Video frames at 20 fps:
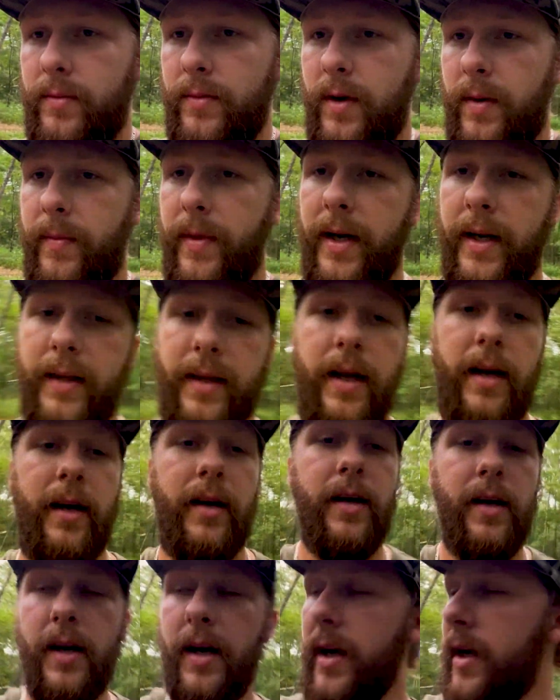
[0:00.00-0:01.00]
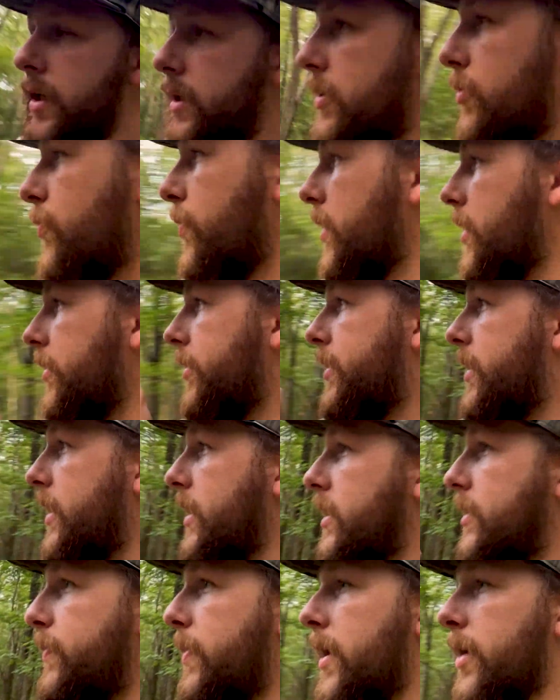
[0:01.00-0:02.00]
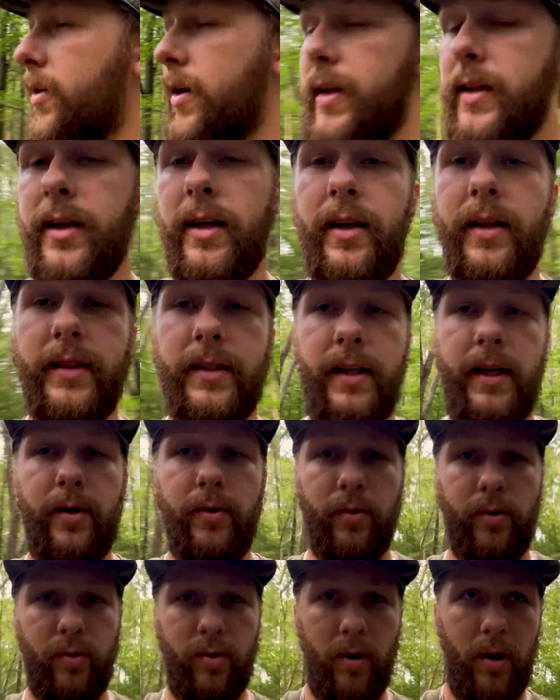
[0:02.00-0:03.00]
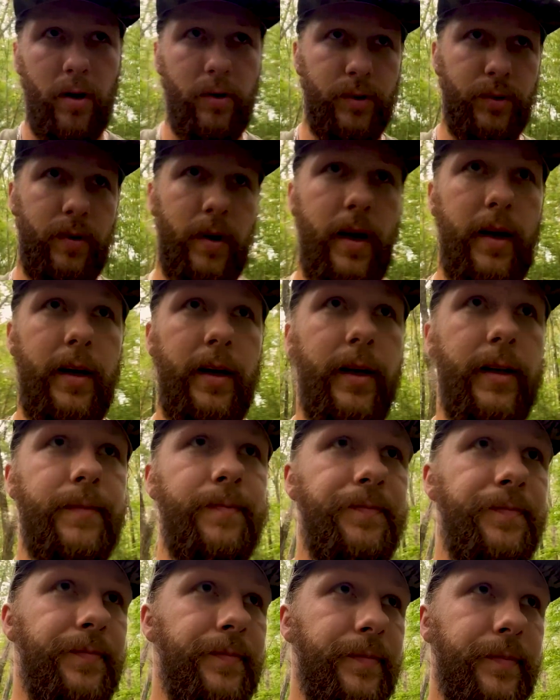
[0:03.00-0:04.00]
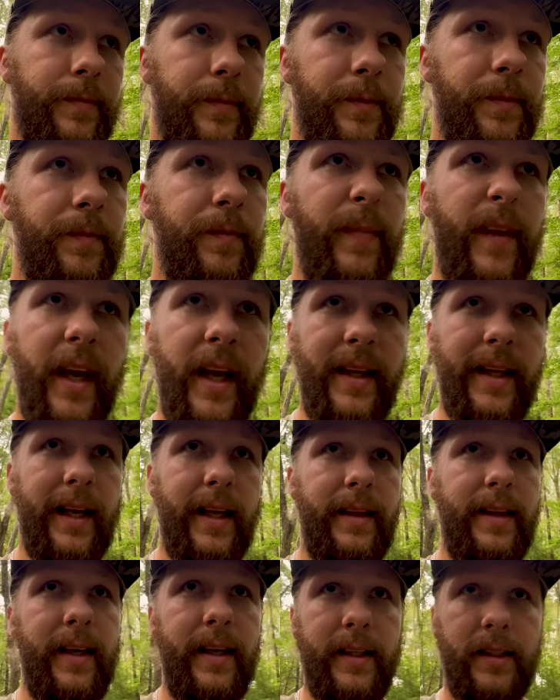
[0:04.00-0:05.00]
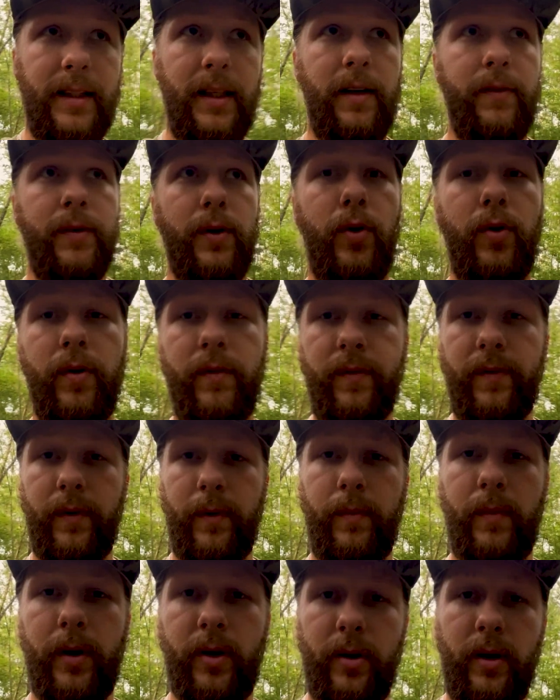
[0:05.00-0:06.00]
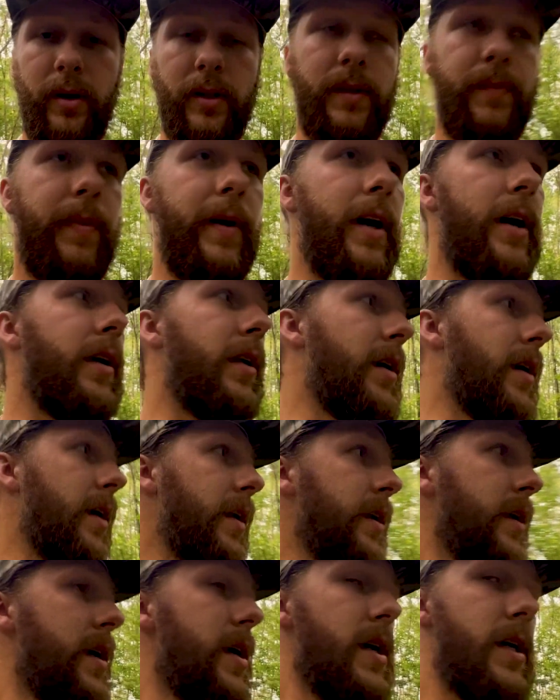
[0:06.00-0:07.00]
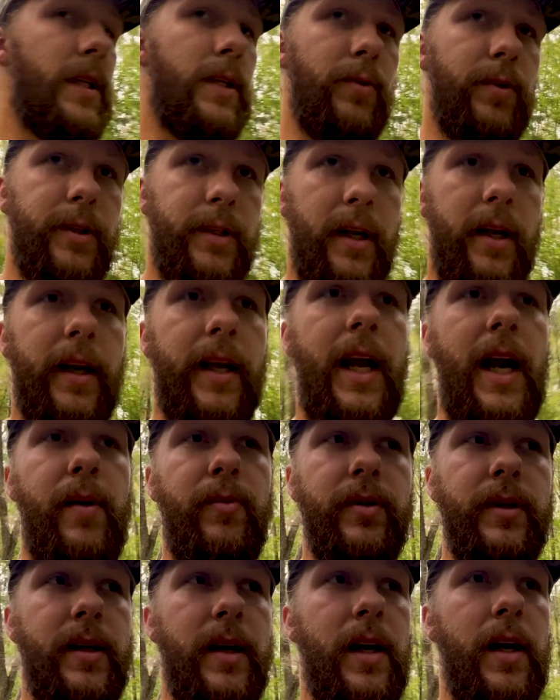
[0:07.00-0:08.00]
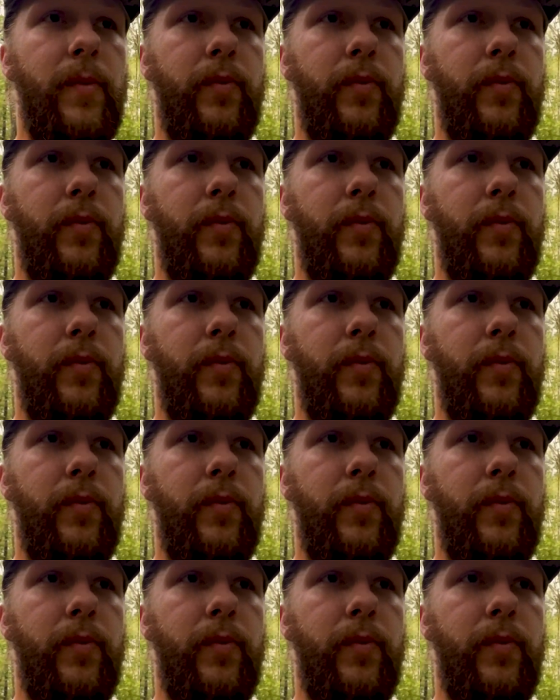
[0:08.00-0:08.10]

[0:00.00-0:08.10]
back there. It's a real thick spot right there. These deer will cross right here, and that thick stuff going from across the power line. So we just got a camera set up.